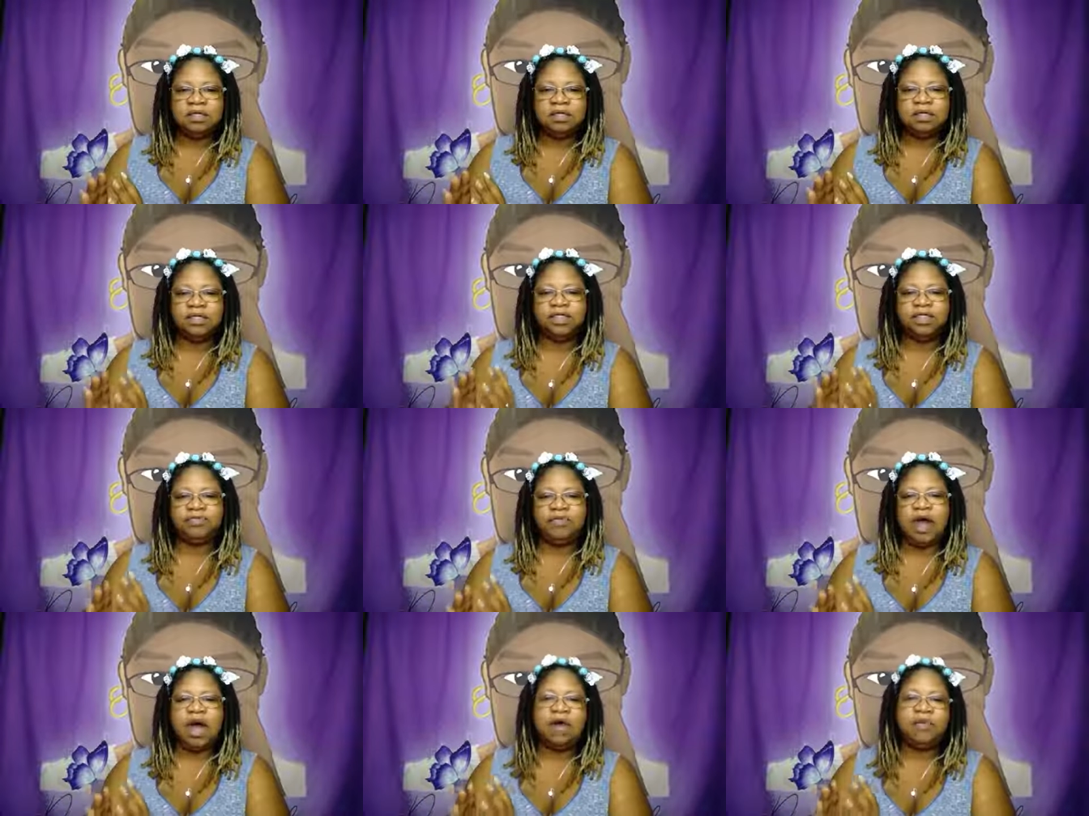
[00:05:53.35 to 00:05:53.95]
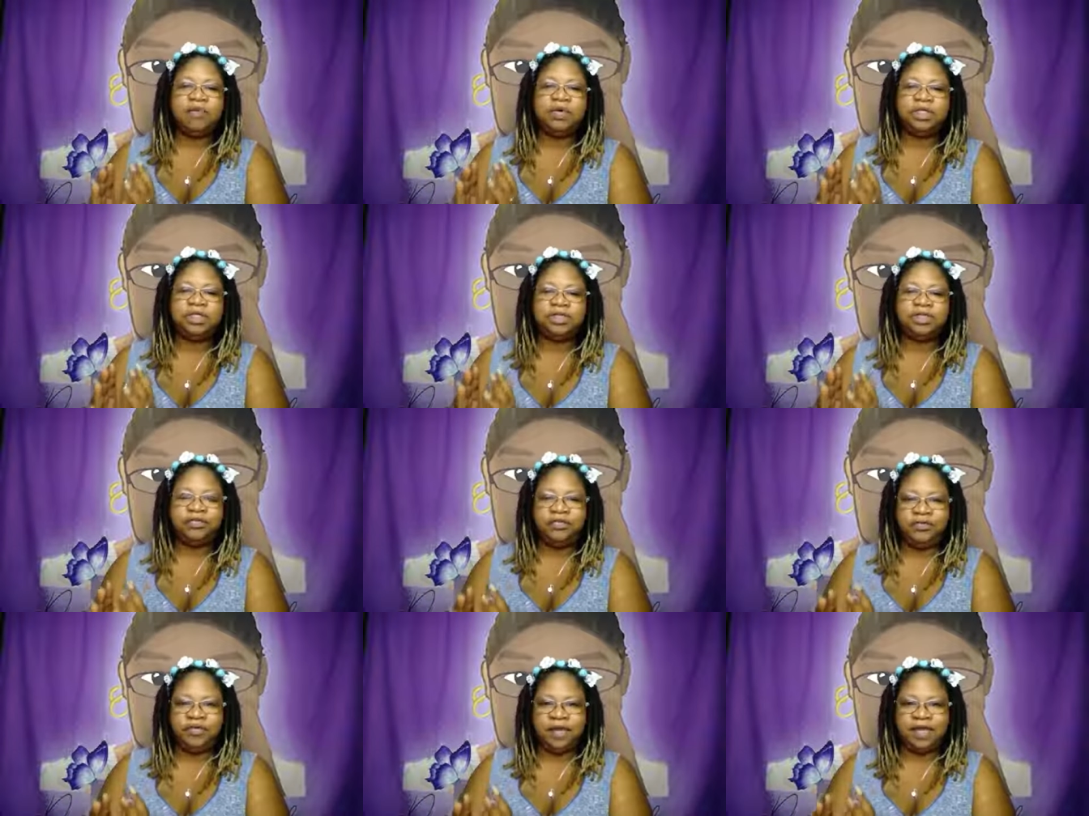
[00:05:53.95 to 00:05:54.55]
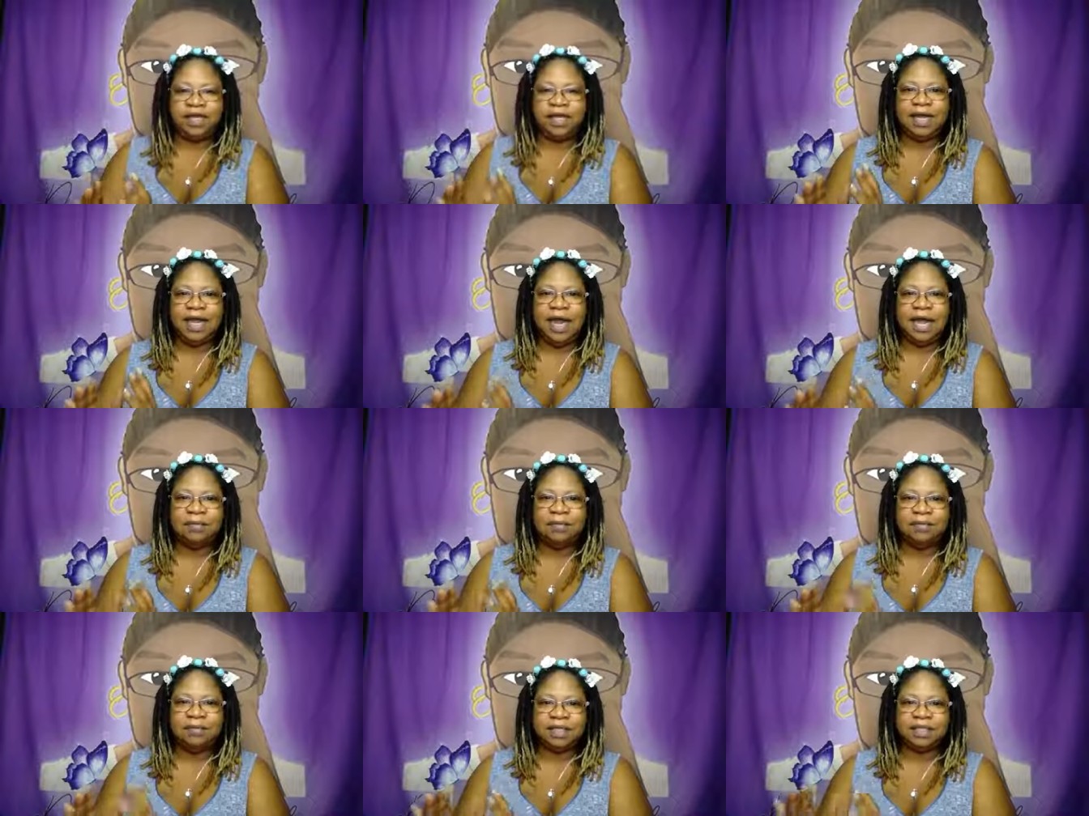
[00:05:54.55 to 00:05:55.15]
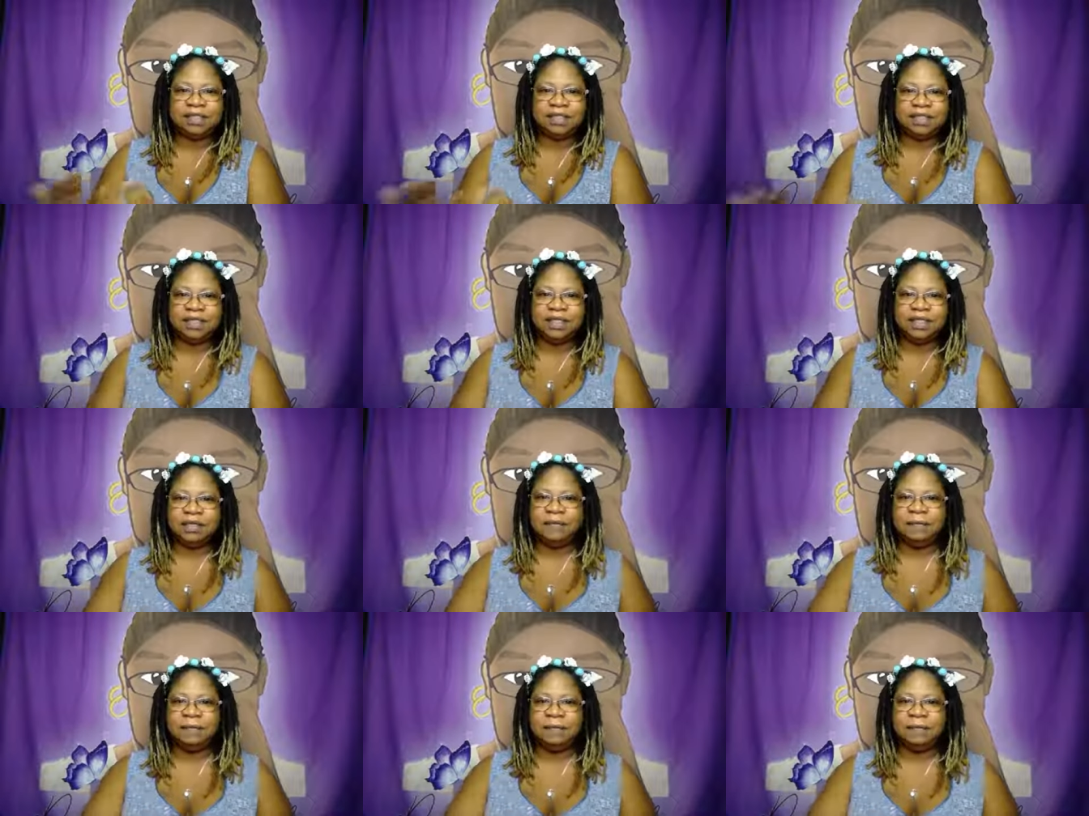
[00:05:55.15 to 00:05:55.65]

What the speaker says: describe what you're feeling, I'm listening.